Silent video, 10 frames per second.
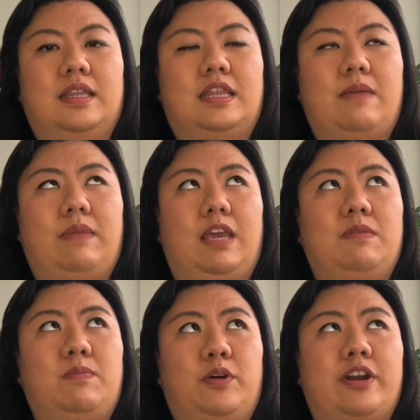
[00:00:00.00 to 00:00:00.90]
They may
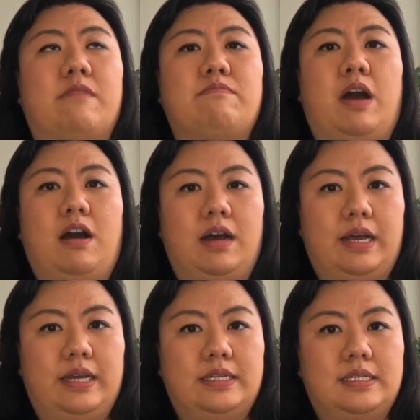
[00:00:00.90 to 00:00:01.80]
be put on
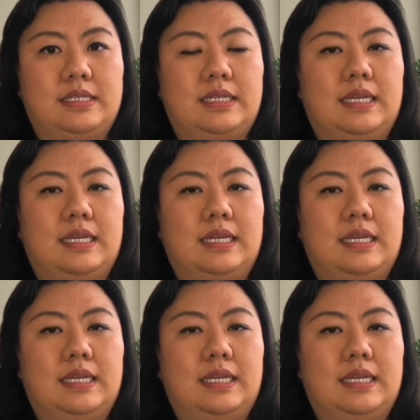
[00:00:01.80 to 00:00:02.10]
pause.